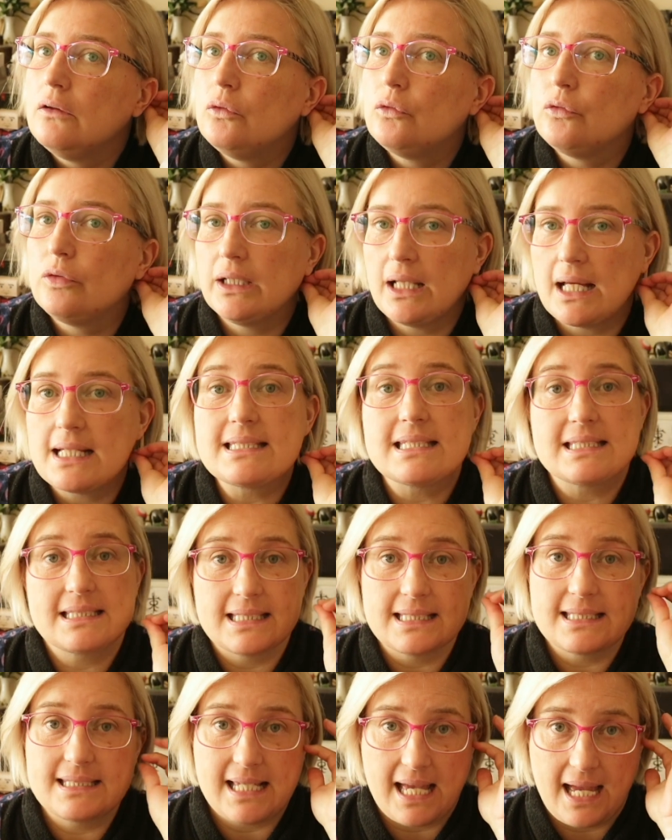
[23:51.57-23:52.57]
realize it's the
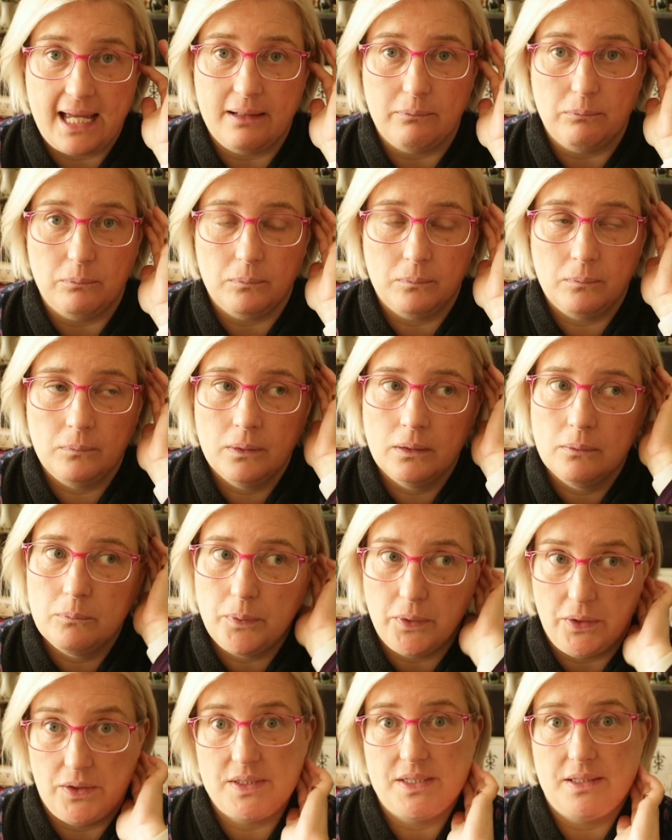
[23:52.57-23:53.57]
same
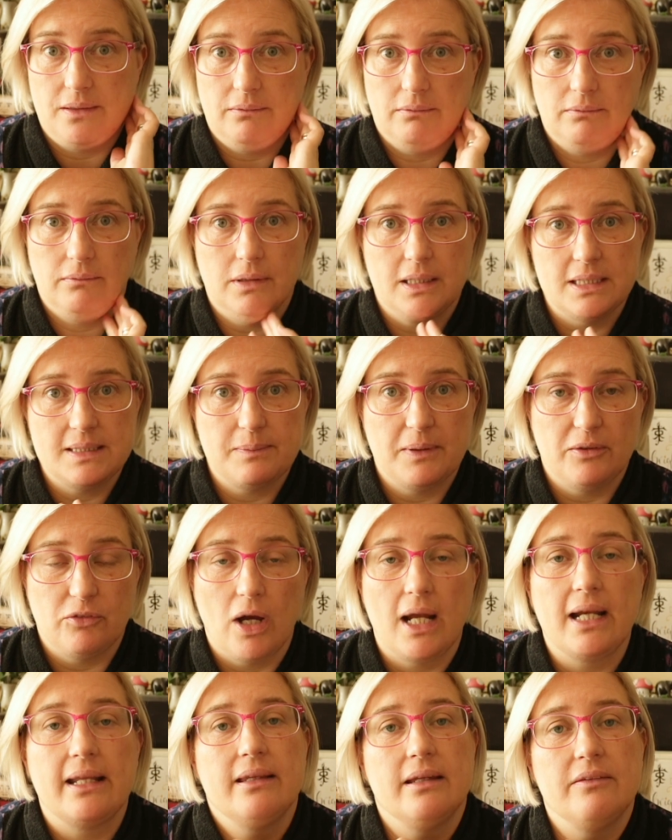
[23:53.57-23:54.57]
person that's been
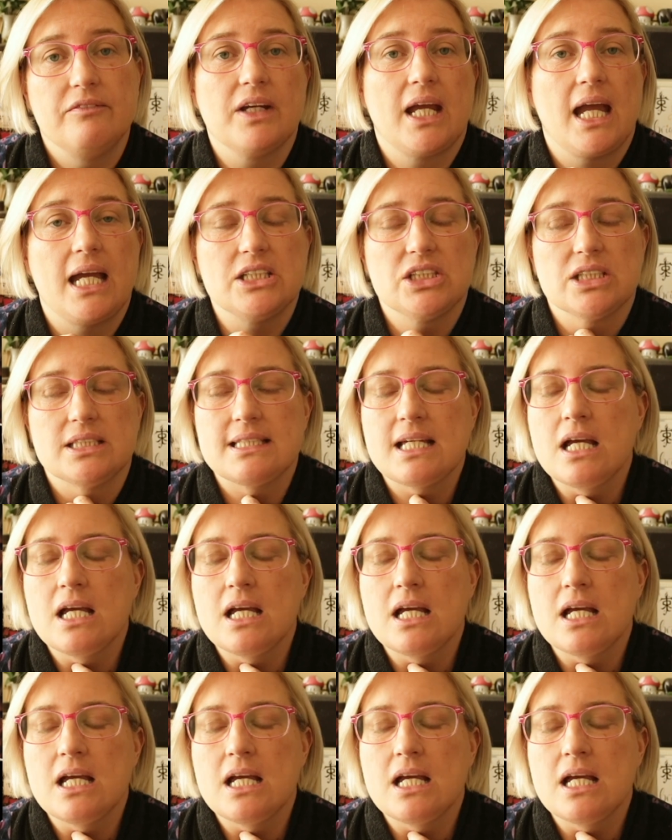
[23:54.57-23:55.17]
writing the invocations.